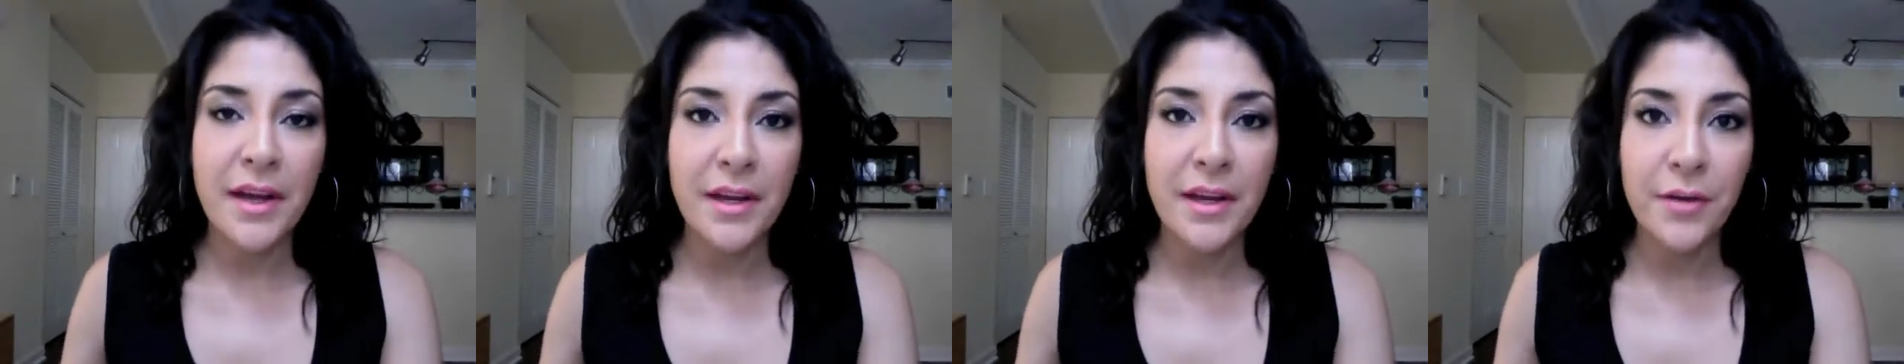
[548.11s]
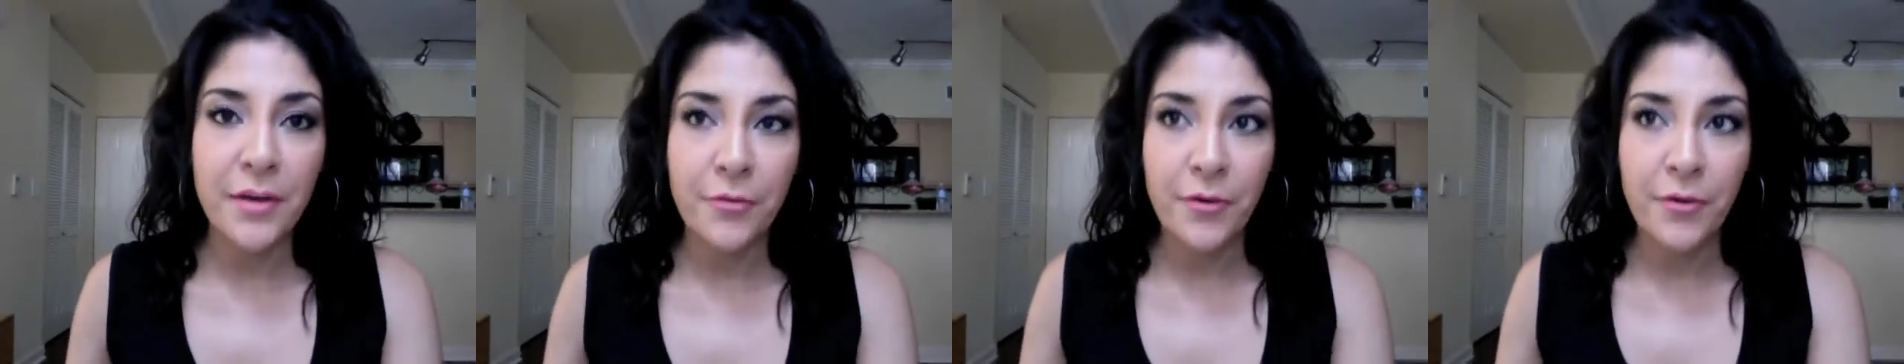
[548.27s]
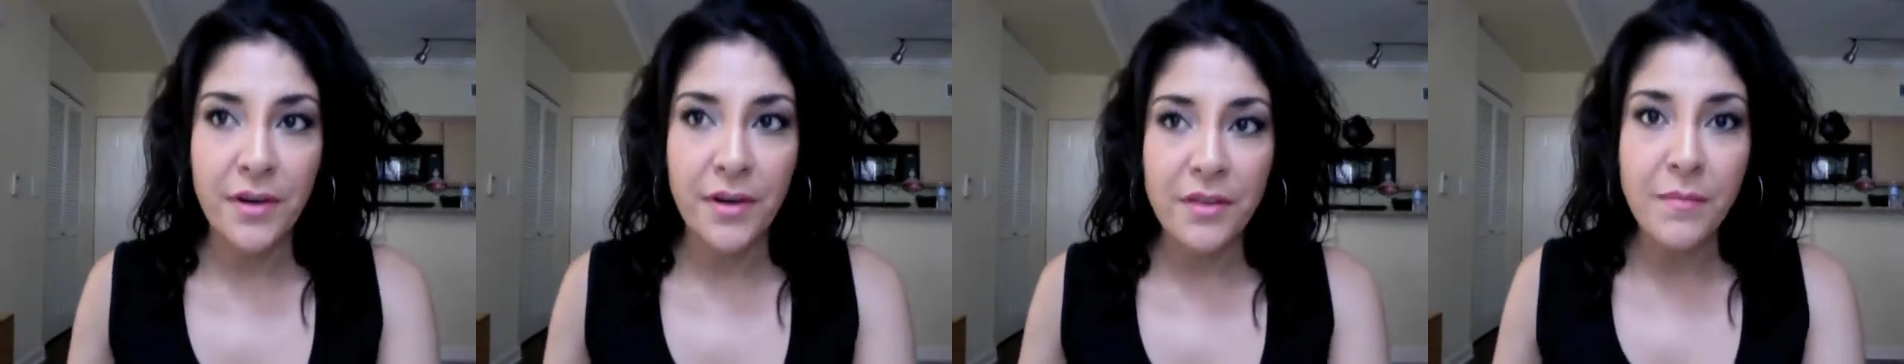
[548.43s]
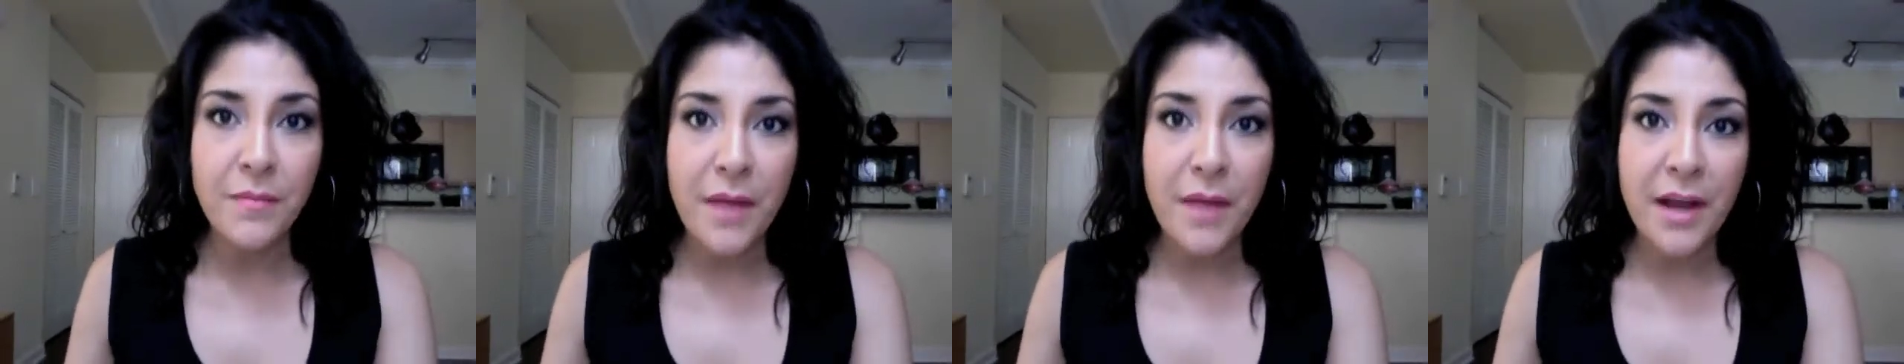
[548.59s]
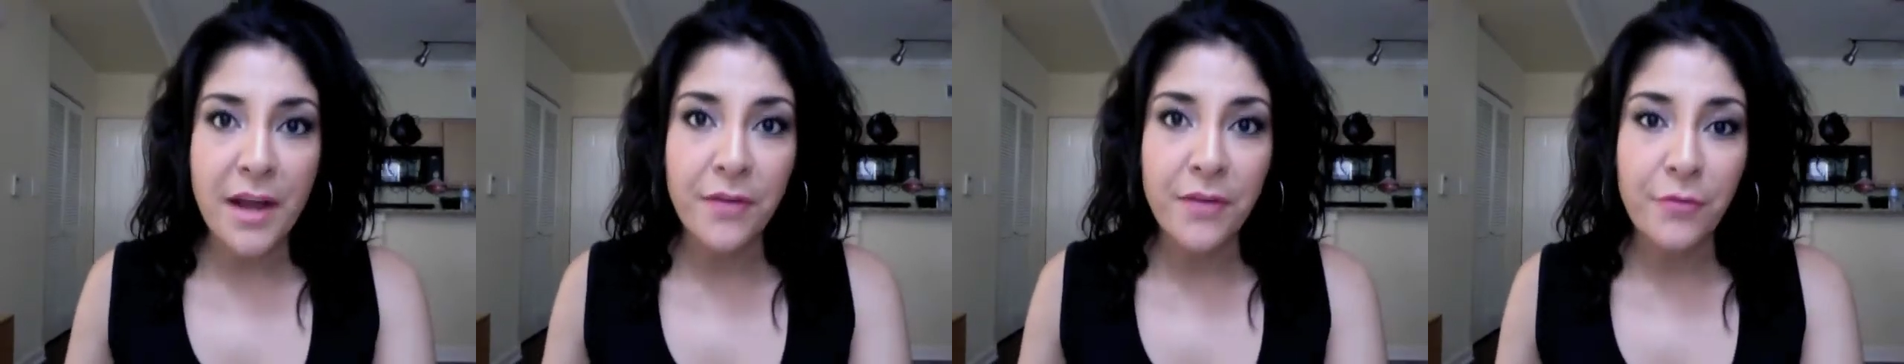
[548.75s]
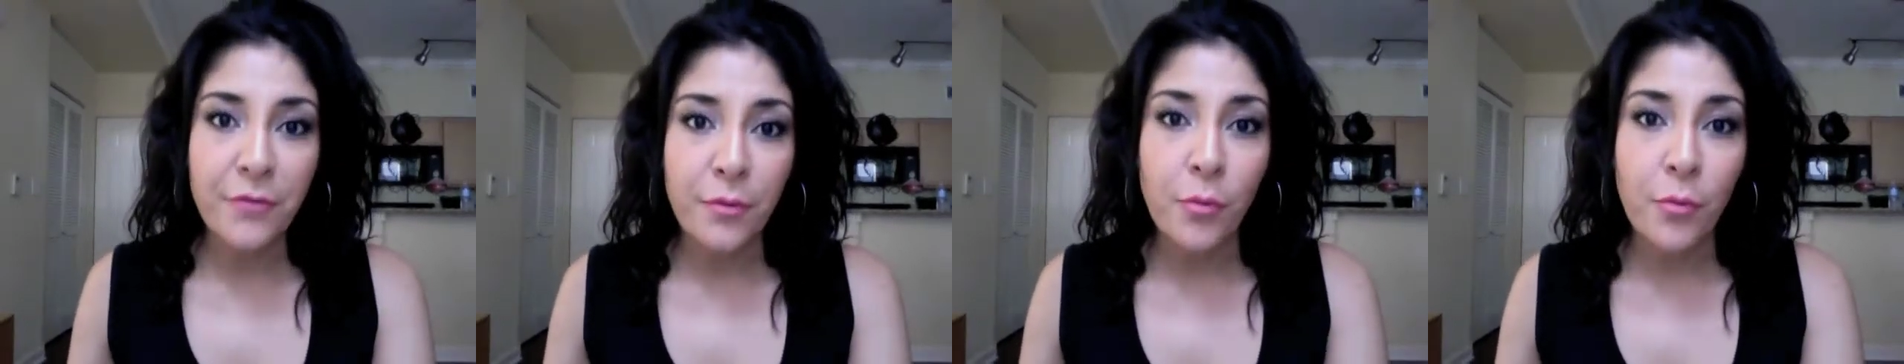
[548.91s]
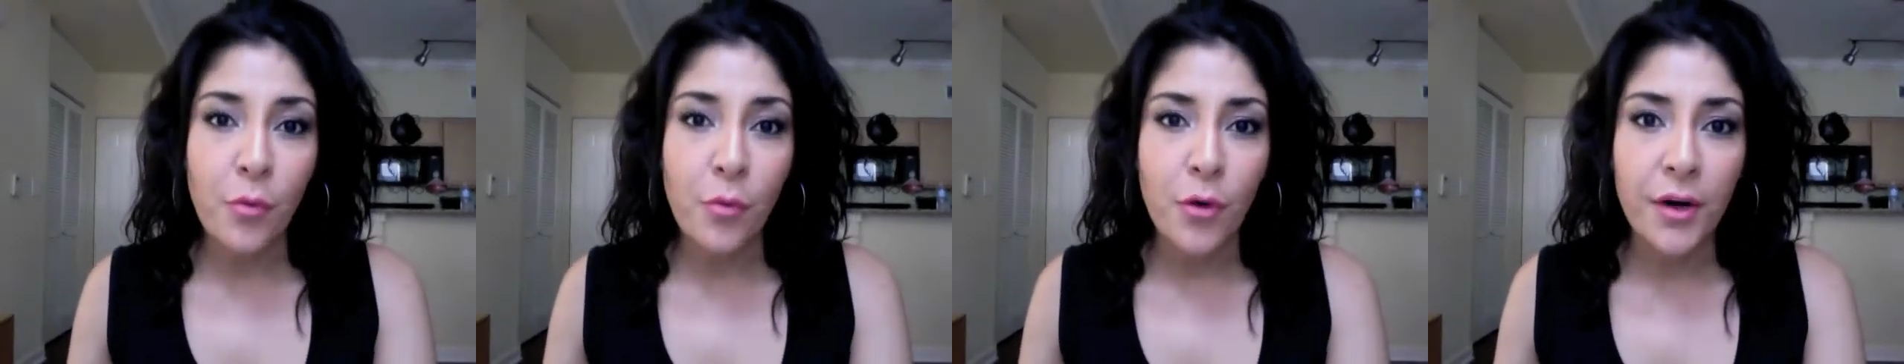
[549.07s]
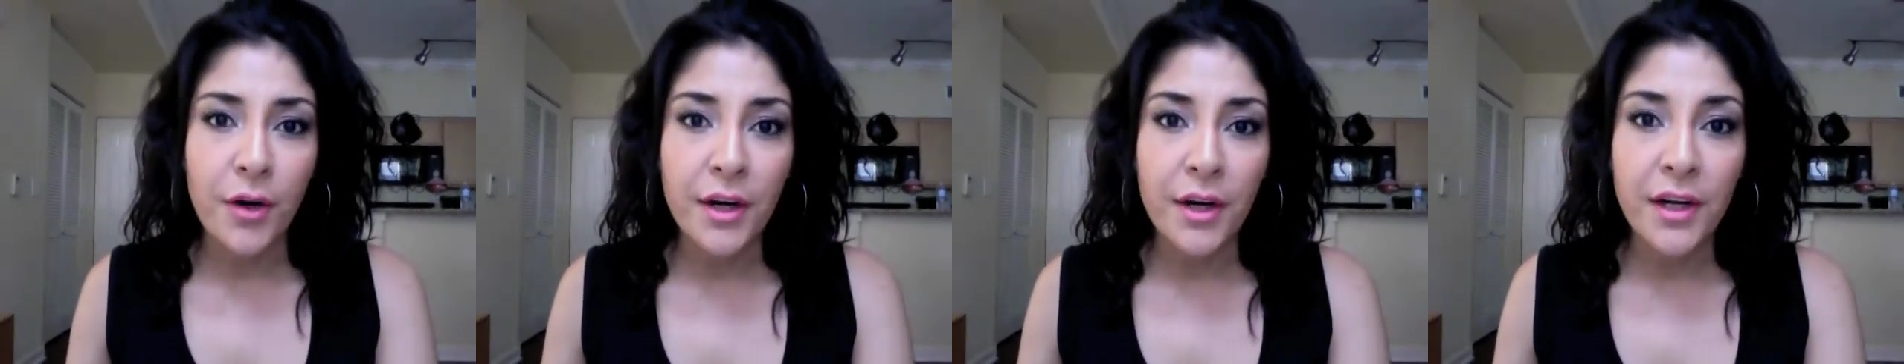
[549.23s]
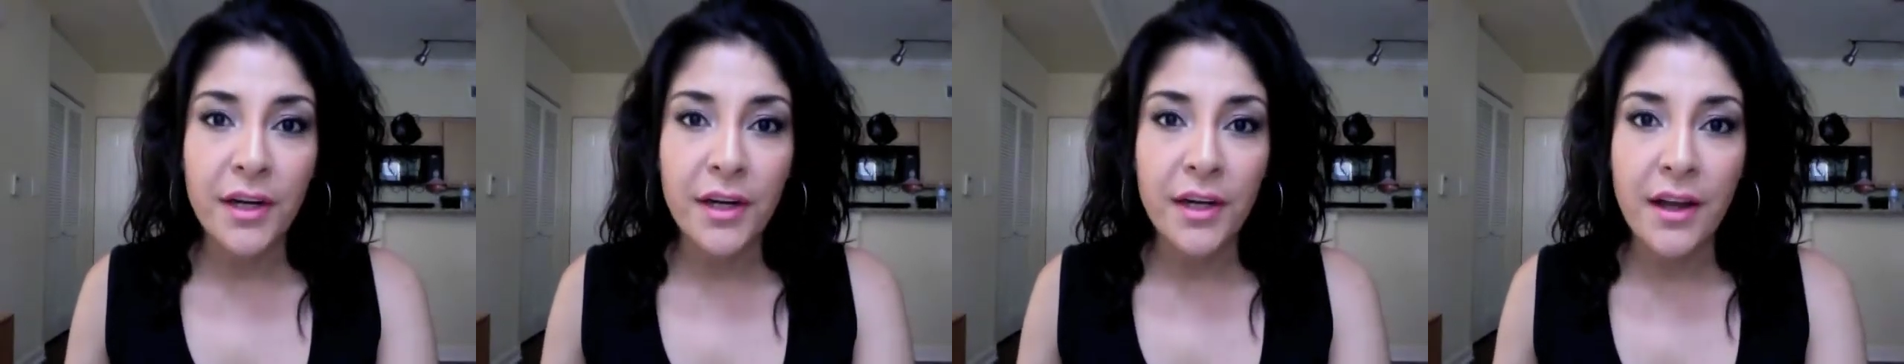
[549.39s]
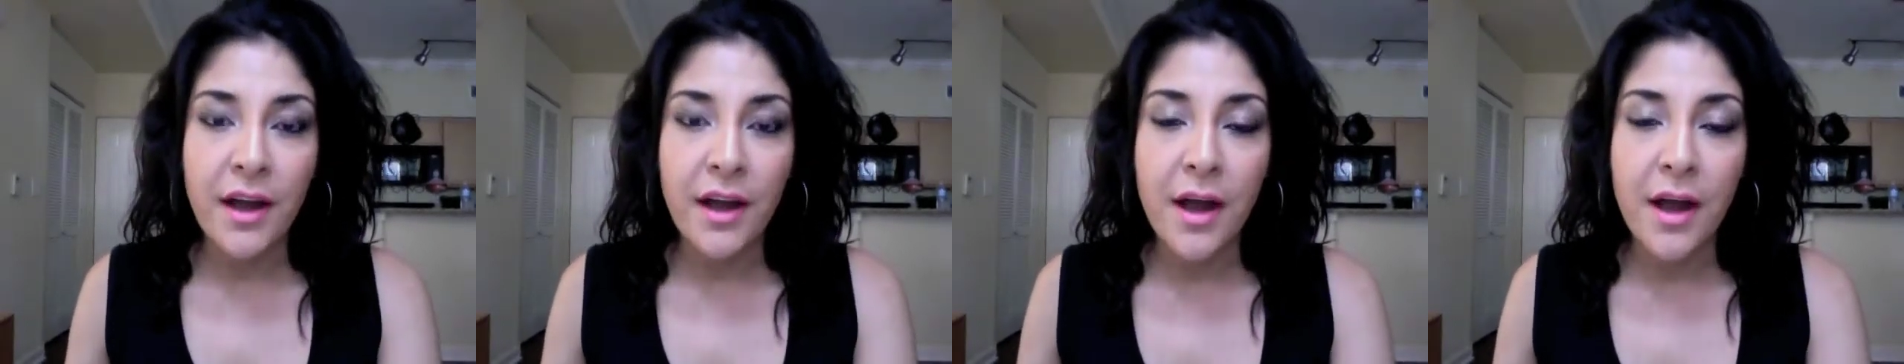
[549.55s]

a friend of mine from work.